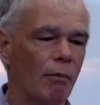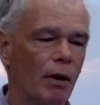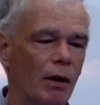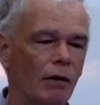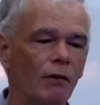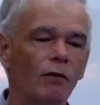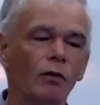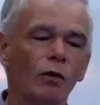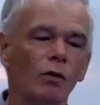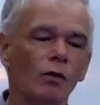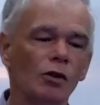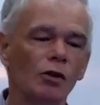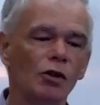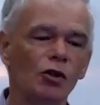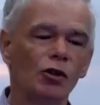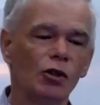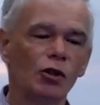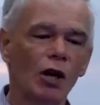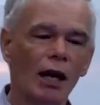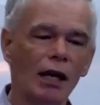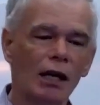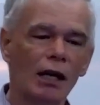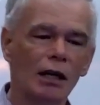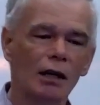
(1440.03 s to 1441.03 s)
of course,
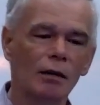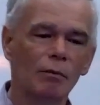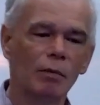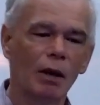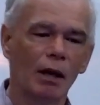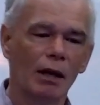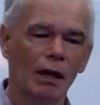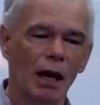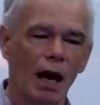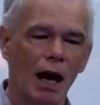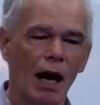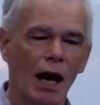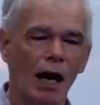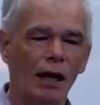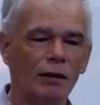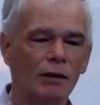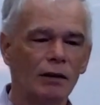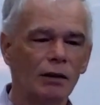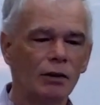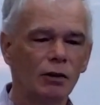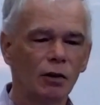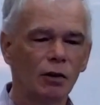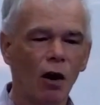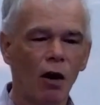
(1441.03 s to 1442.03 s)
Jacob
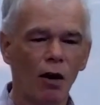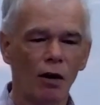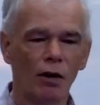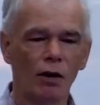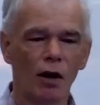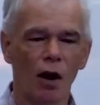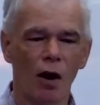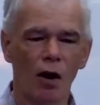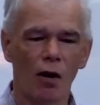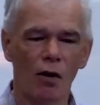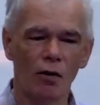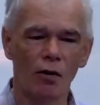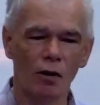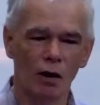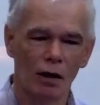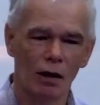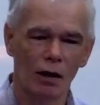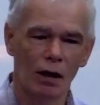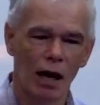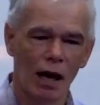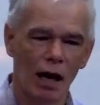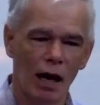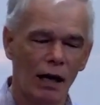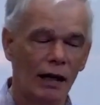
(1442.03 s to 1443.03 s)
did not know,
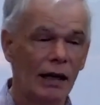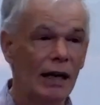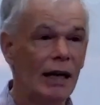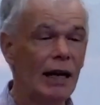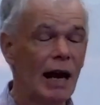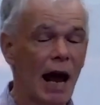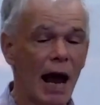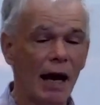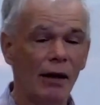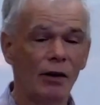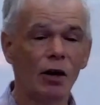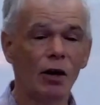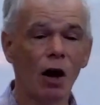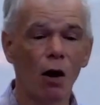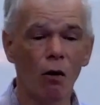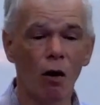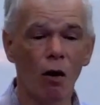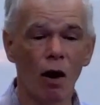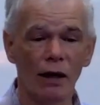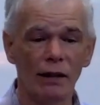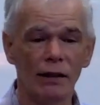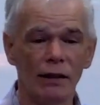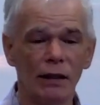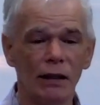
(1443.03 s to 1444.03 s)
he had no
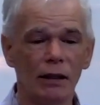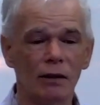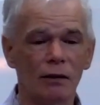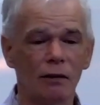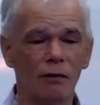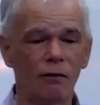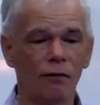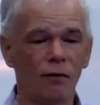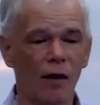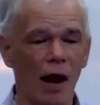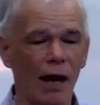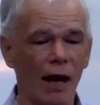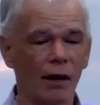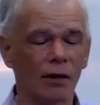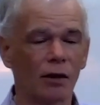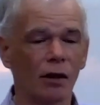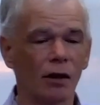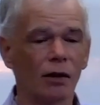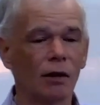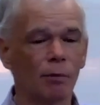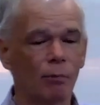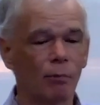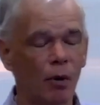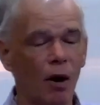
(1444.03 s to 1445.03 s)
idea, in fact,
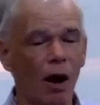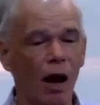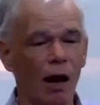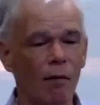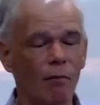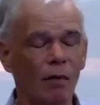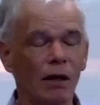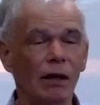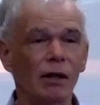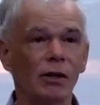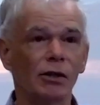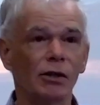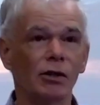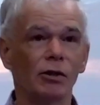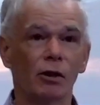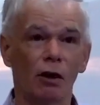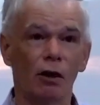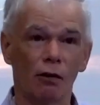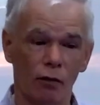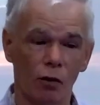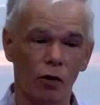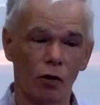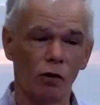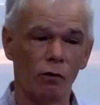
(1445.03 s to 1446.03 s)
that the Prime Minister
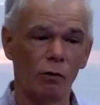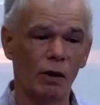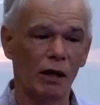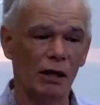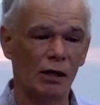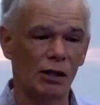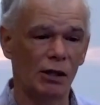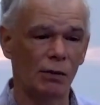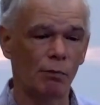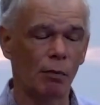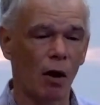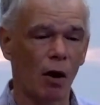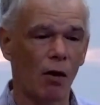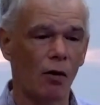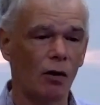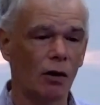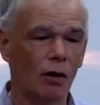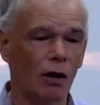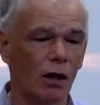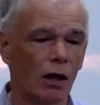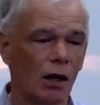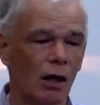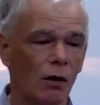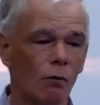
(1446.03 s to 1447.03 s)
of whom he
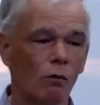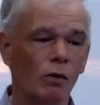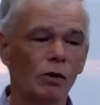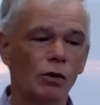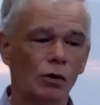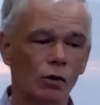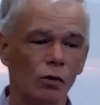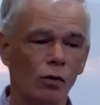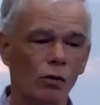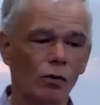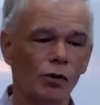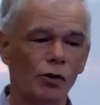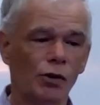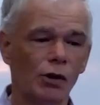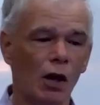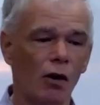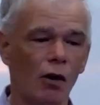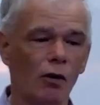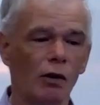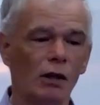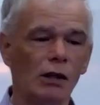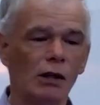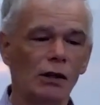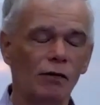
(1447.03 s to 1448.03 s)
spoke was
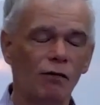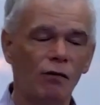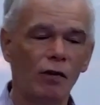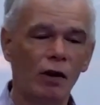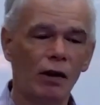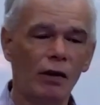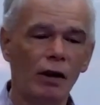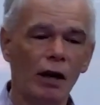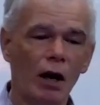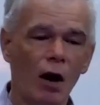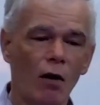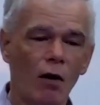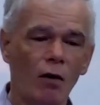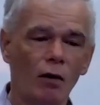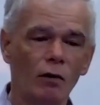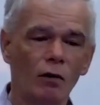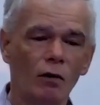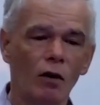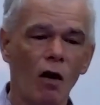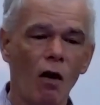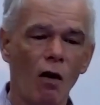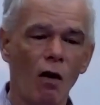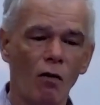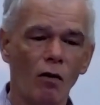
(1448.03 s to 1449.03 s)
also his very own
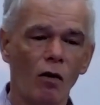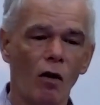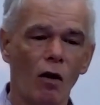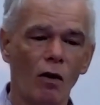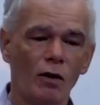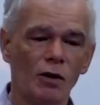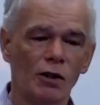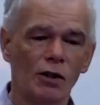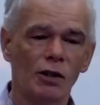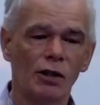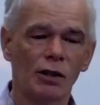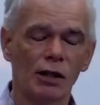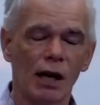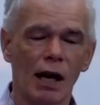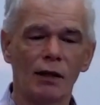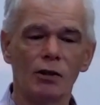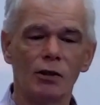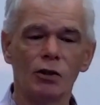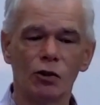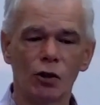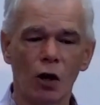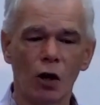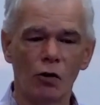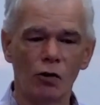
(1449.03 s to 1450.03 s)
long-lost
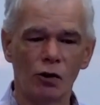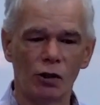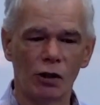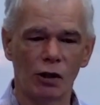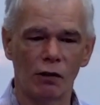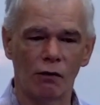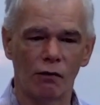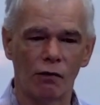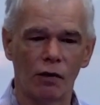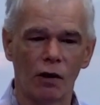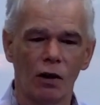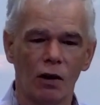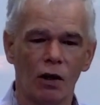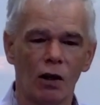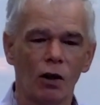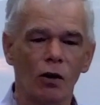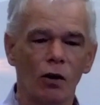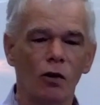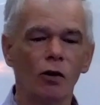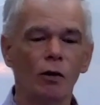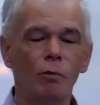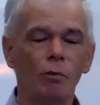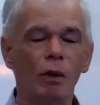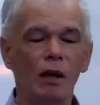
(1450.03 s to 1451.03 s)
son Joseph,
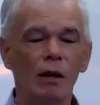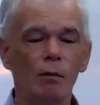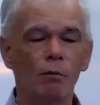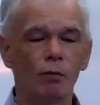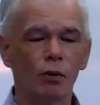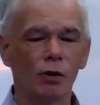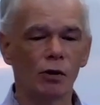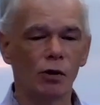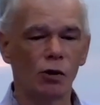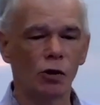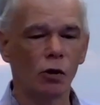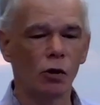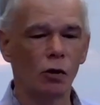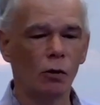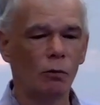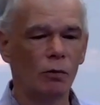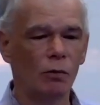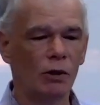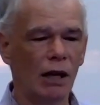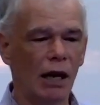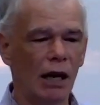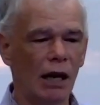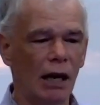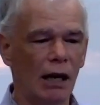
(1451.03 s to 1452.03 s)
who had been
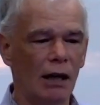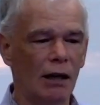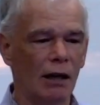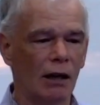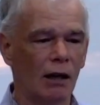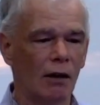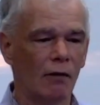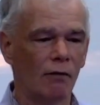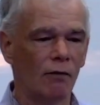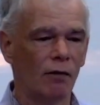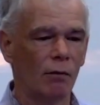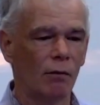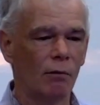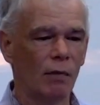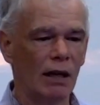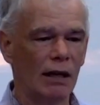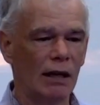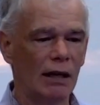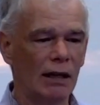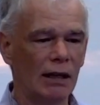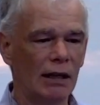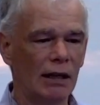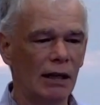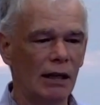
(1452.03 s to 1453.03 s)
presumed dead for
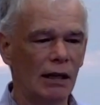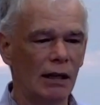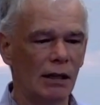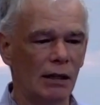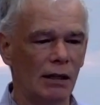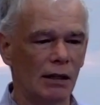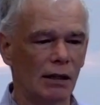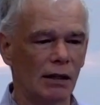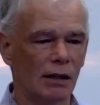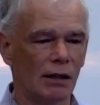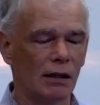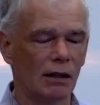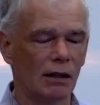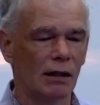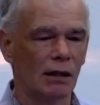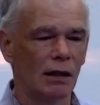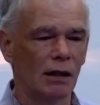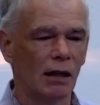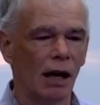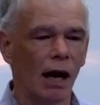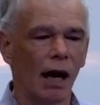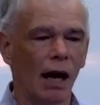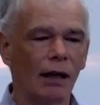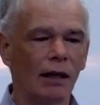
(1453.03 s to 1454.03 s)
many years.
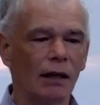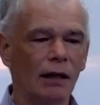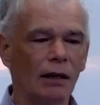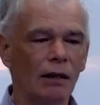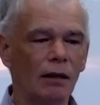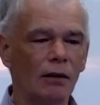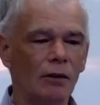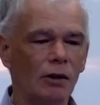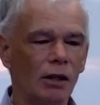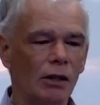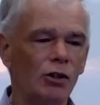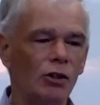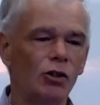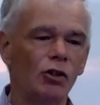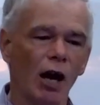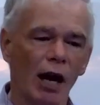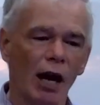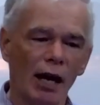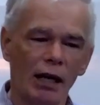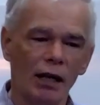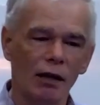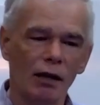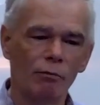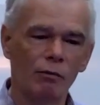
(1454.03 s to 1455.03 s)
And little did
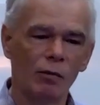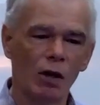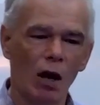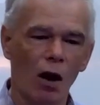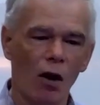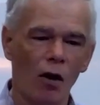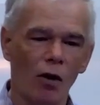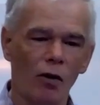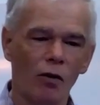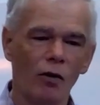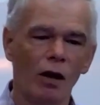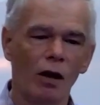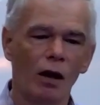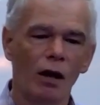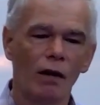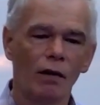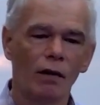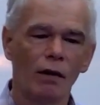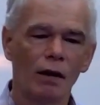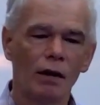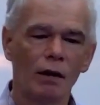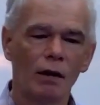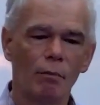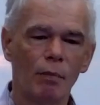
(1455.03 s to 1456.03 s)
Jacob know
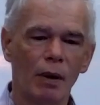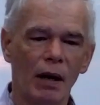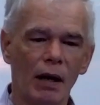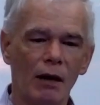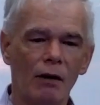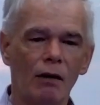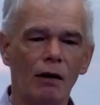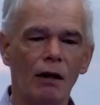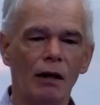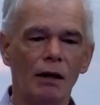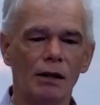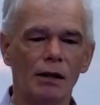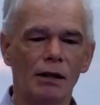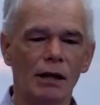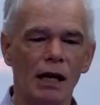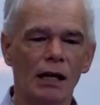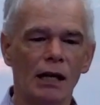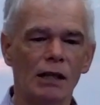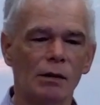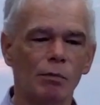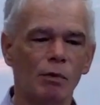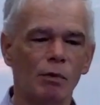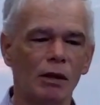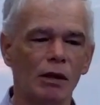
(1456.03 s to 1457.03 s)
that the perilous
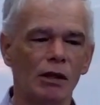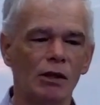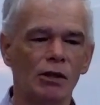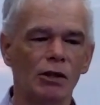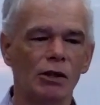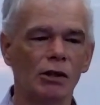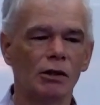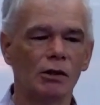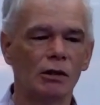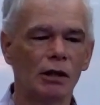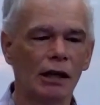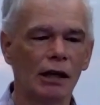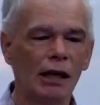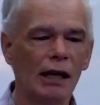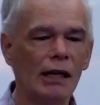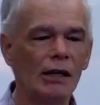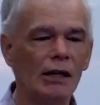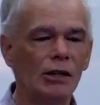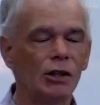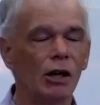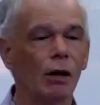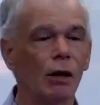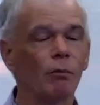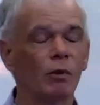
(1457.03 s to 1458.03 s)
expedition to
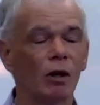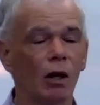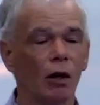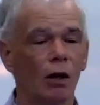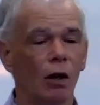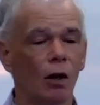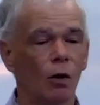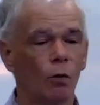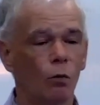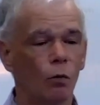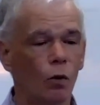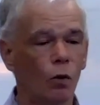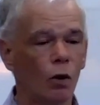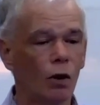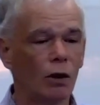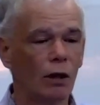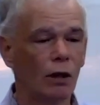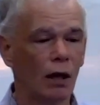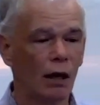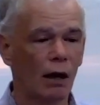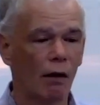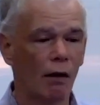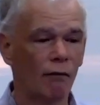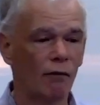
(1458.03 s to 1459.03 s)
Egypt would
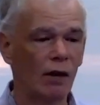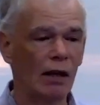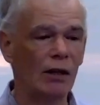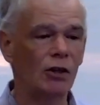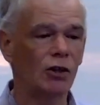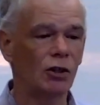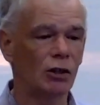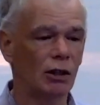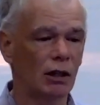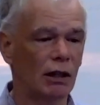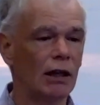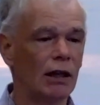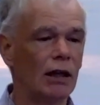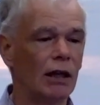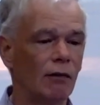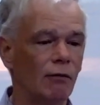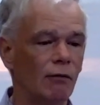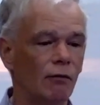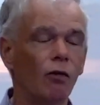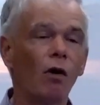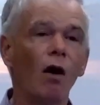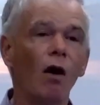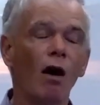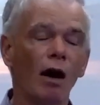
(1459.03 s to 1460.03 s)
eventually
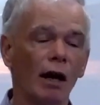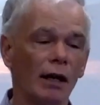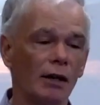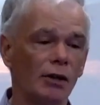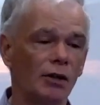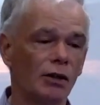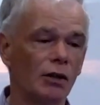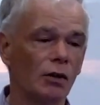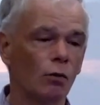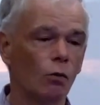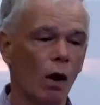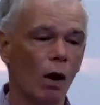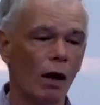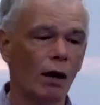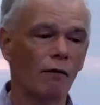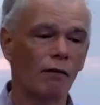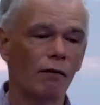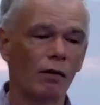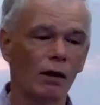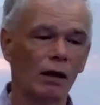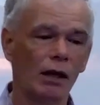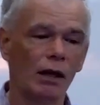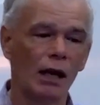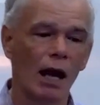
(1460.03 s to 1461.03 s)
give rise to one
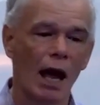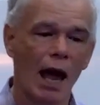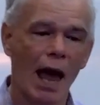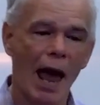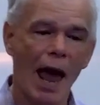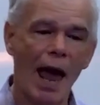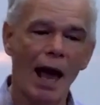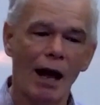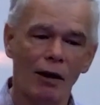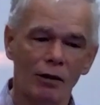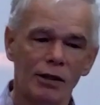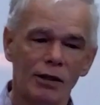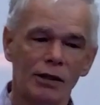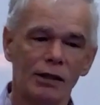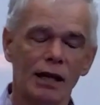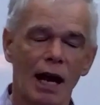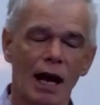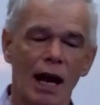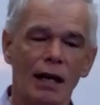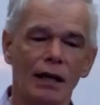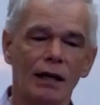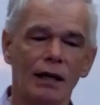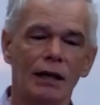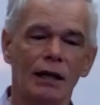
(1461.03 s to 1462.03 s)
of the
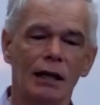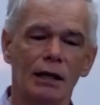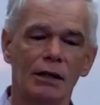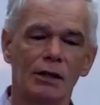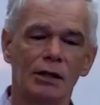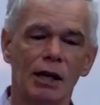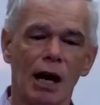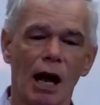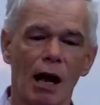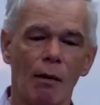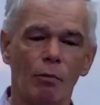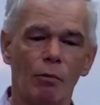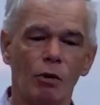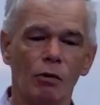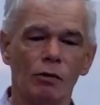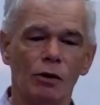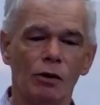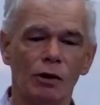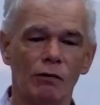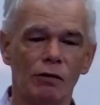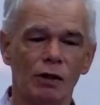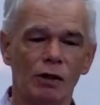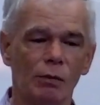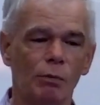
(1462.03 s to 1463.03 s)
outstanding
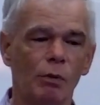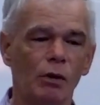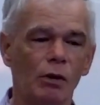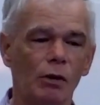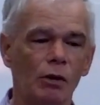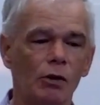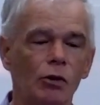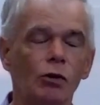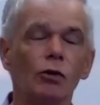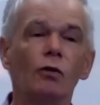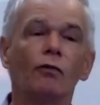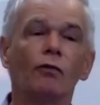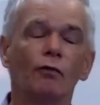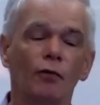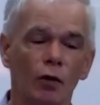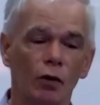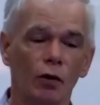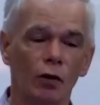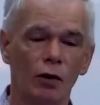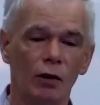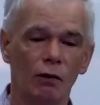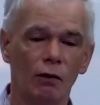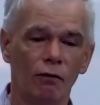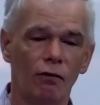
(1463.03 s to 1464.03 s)
examples of spiritual
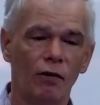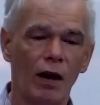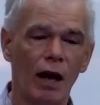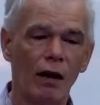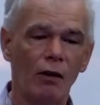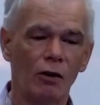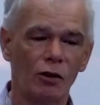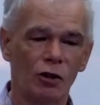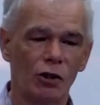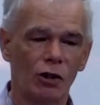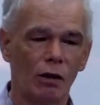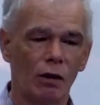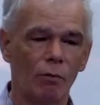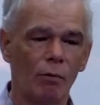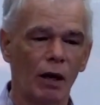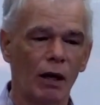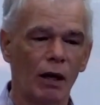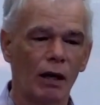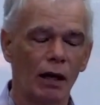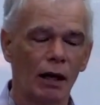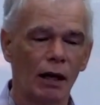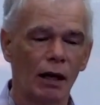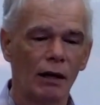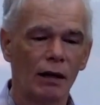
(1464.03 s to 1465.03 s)
food and fellowship
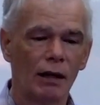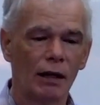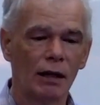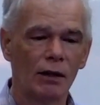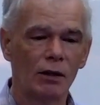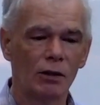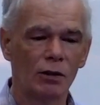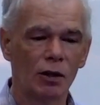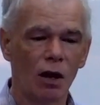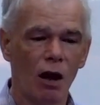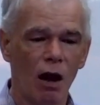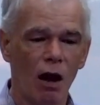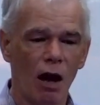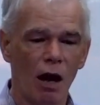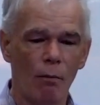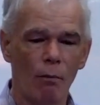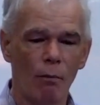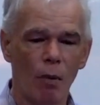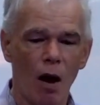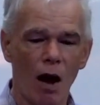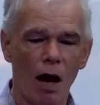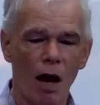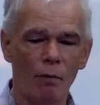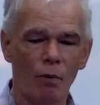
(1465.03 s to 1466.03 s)
in the entire
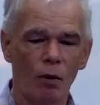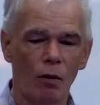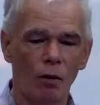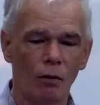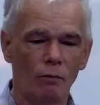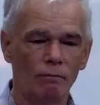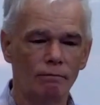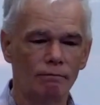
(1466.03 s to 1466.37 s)
Bible.